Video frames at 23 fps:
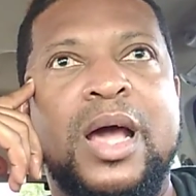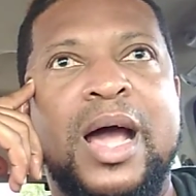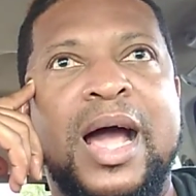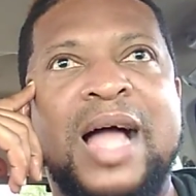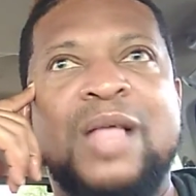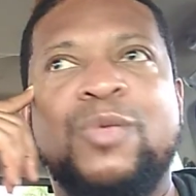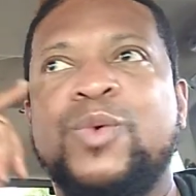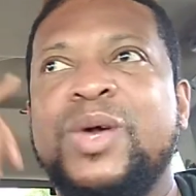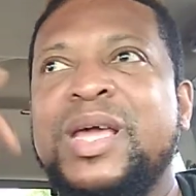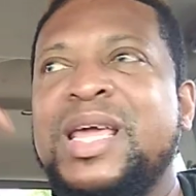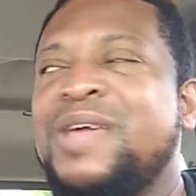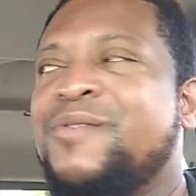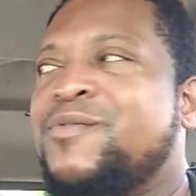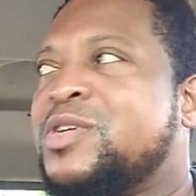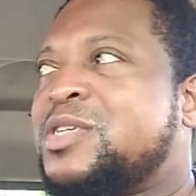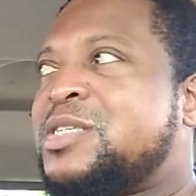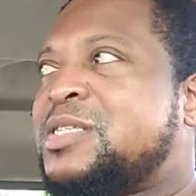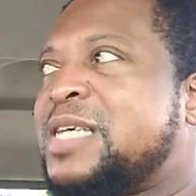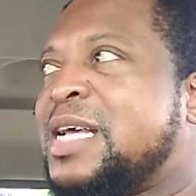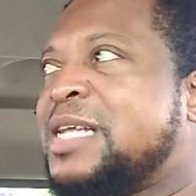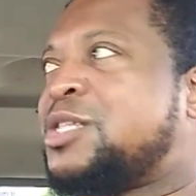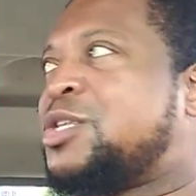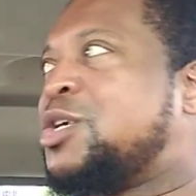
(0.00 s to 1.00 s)
And we even
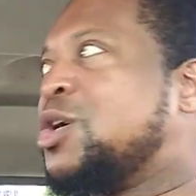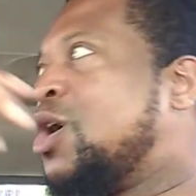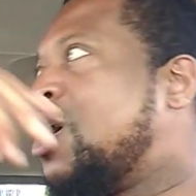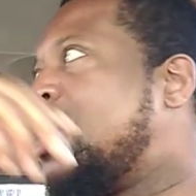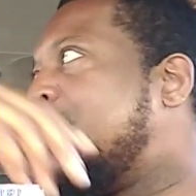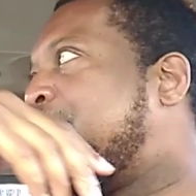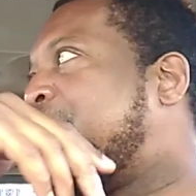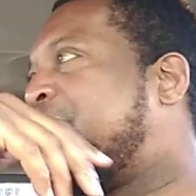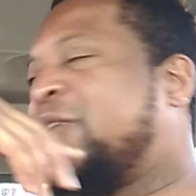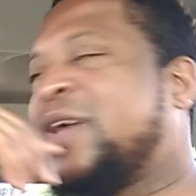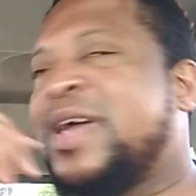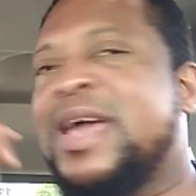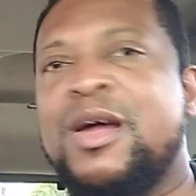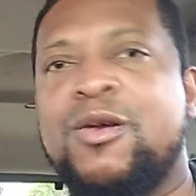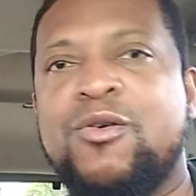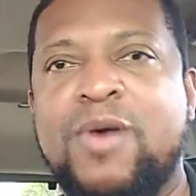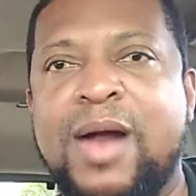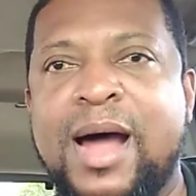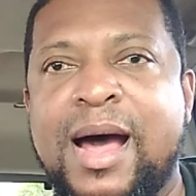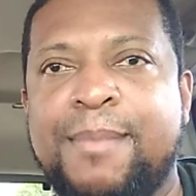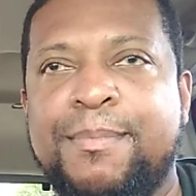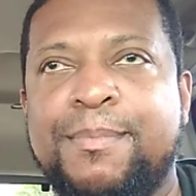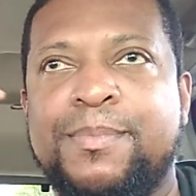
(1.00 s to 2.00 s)
set you up, forget
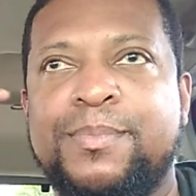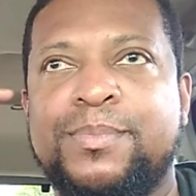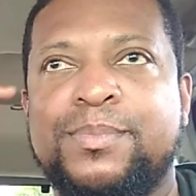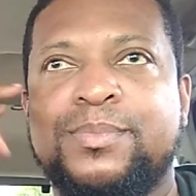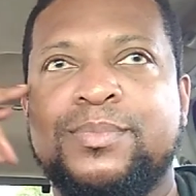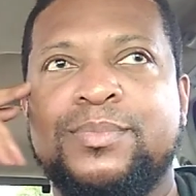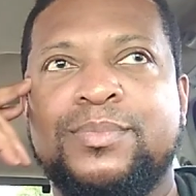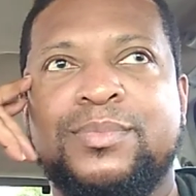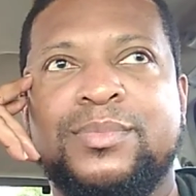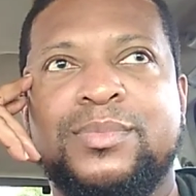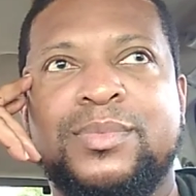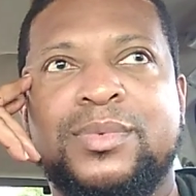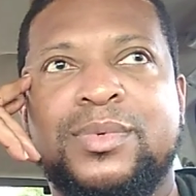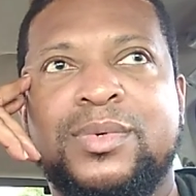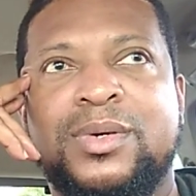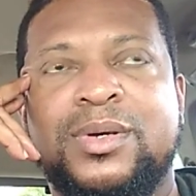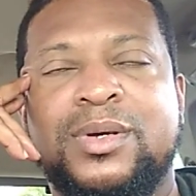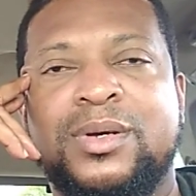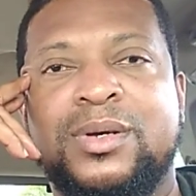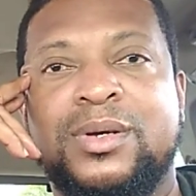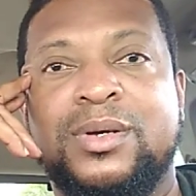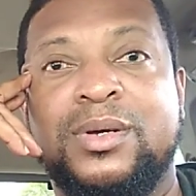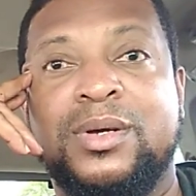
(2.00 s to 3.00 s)
Rob.
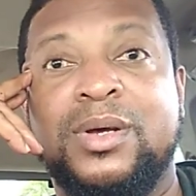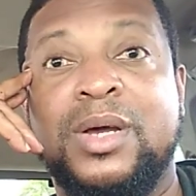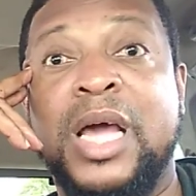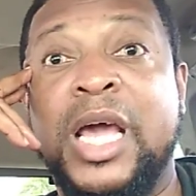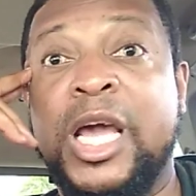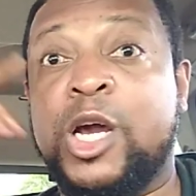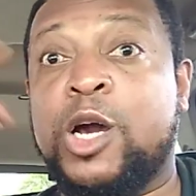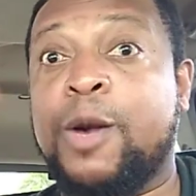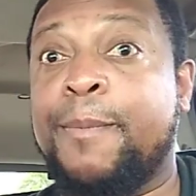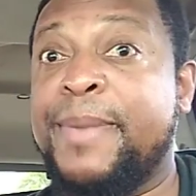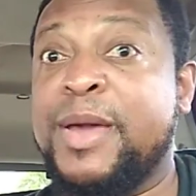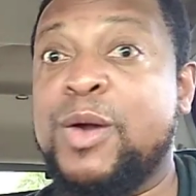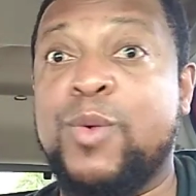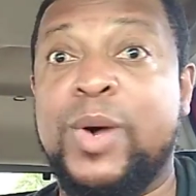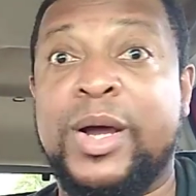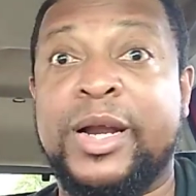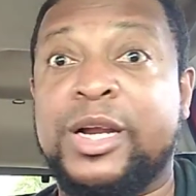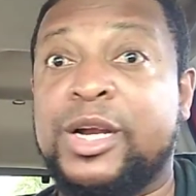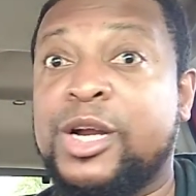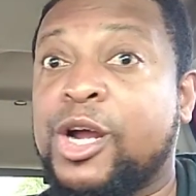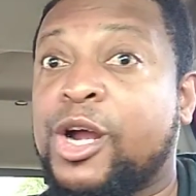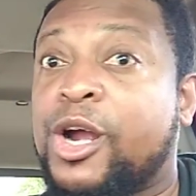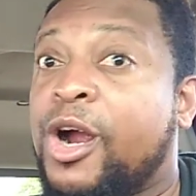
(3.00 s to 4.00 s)
It could be one
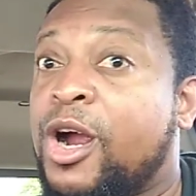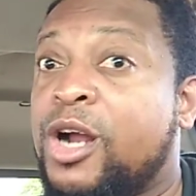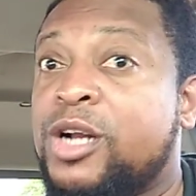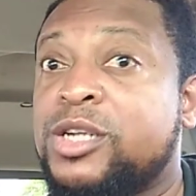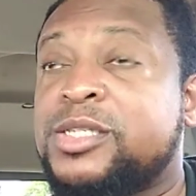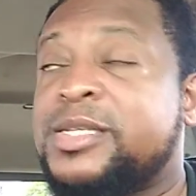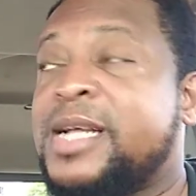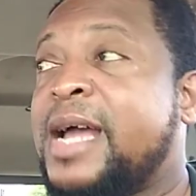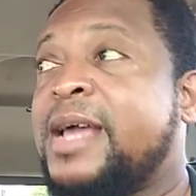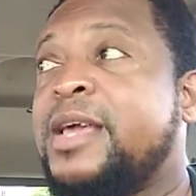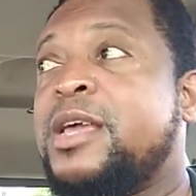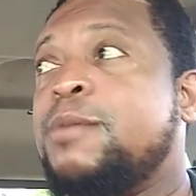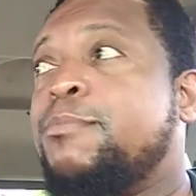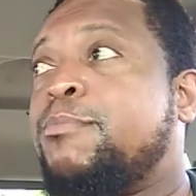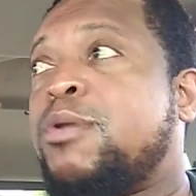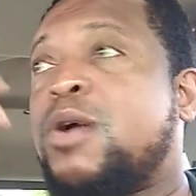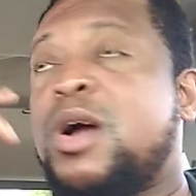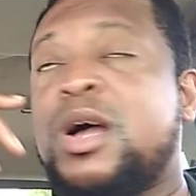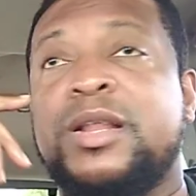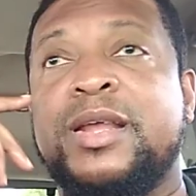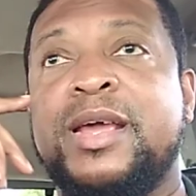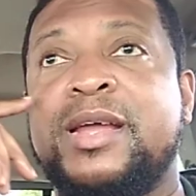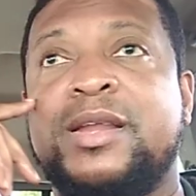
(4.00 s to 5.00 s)
of the girls that he
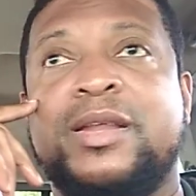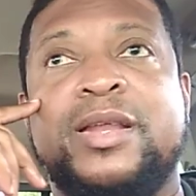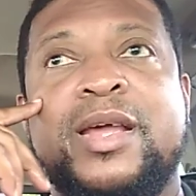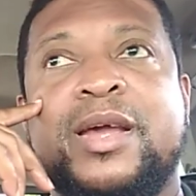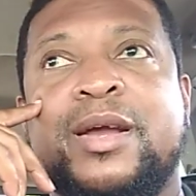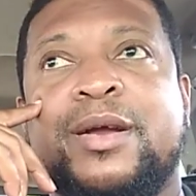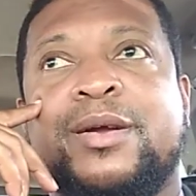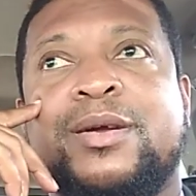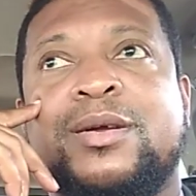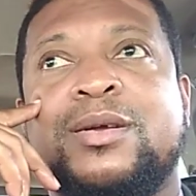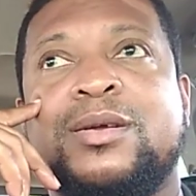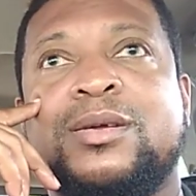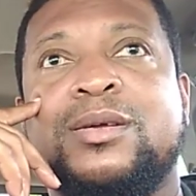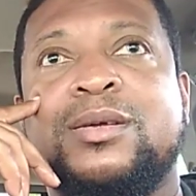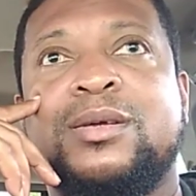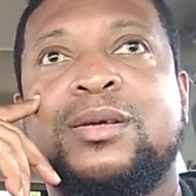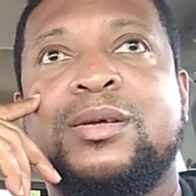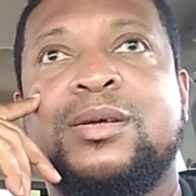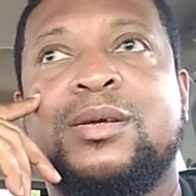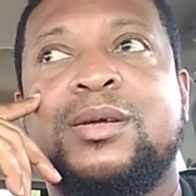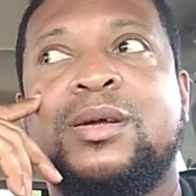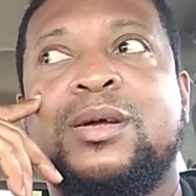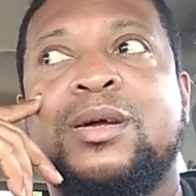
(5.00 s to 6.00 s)
brought in there.
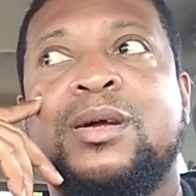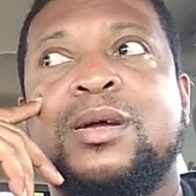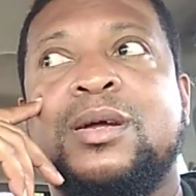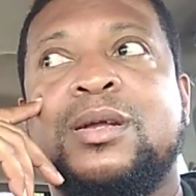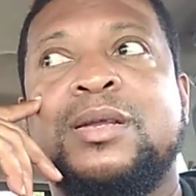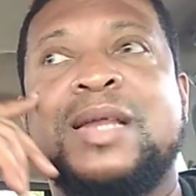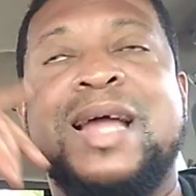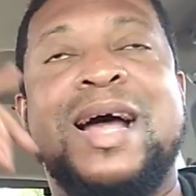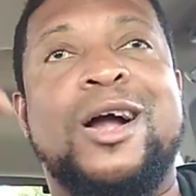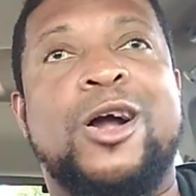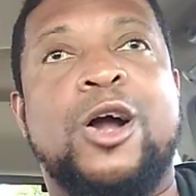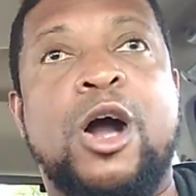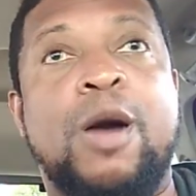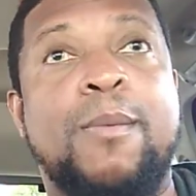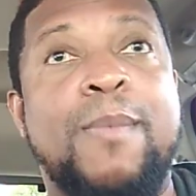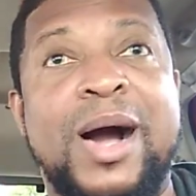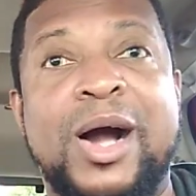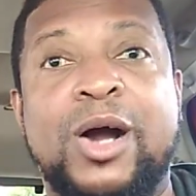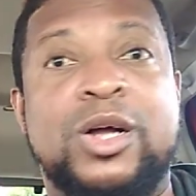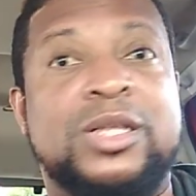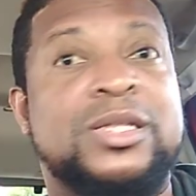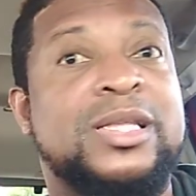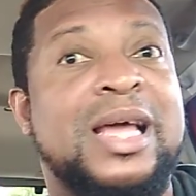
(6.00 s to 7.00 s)
That go
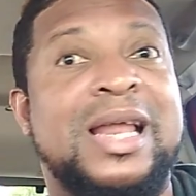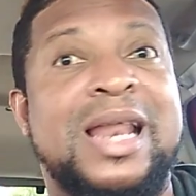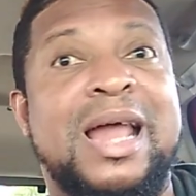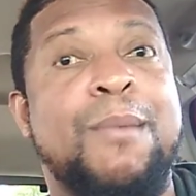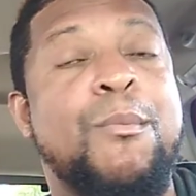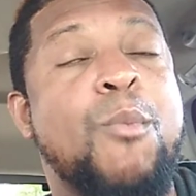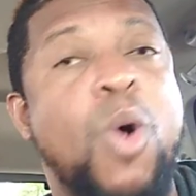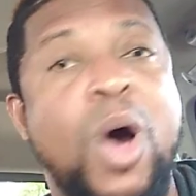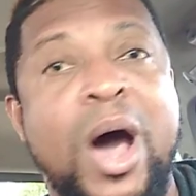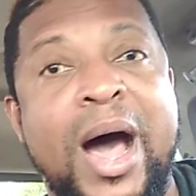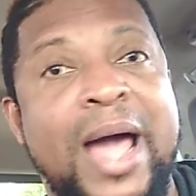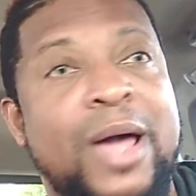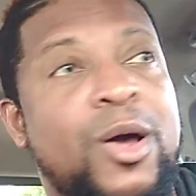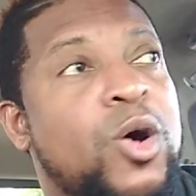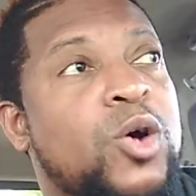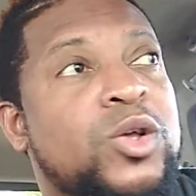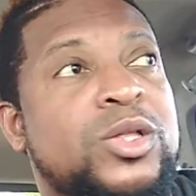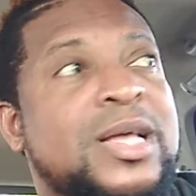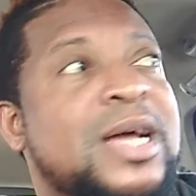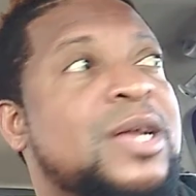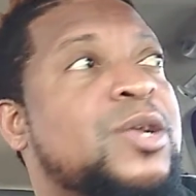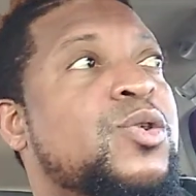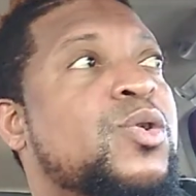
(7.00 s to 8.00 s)
back go tell a boy
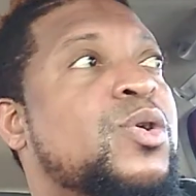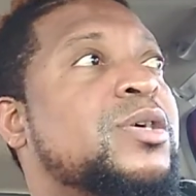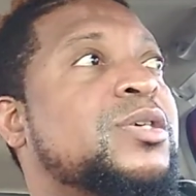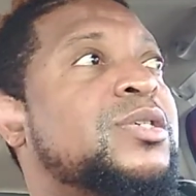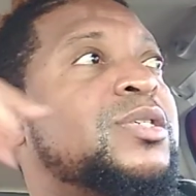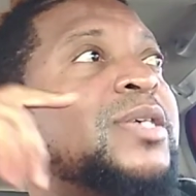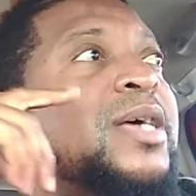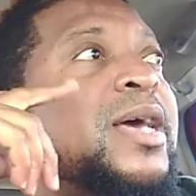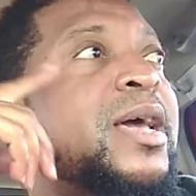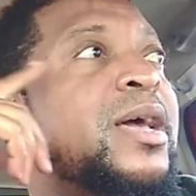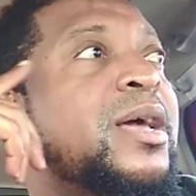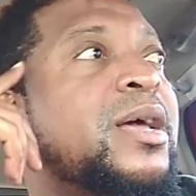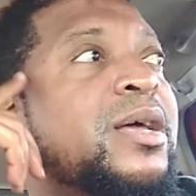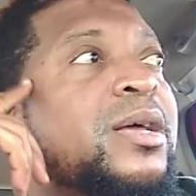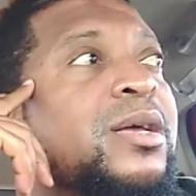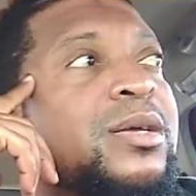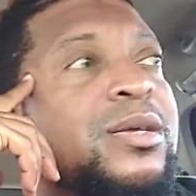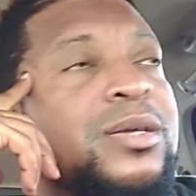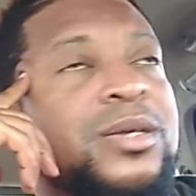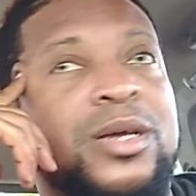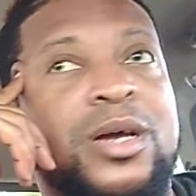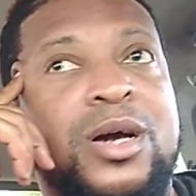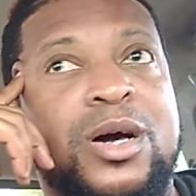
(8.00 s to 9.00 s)
out the door, say,
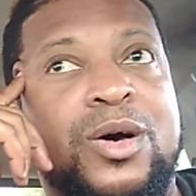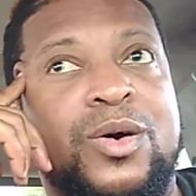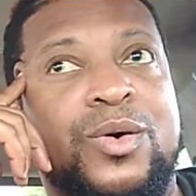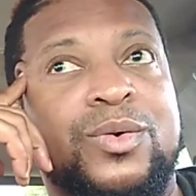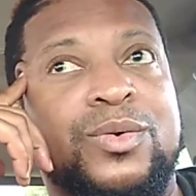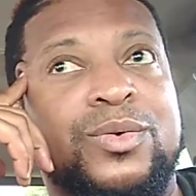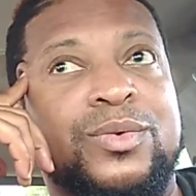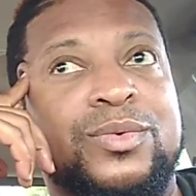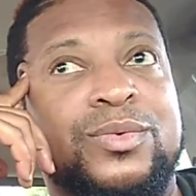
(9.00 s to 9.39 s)
yo,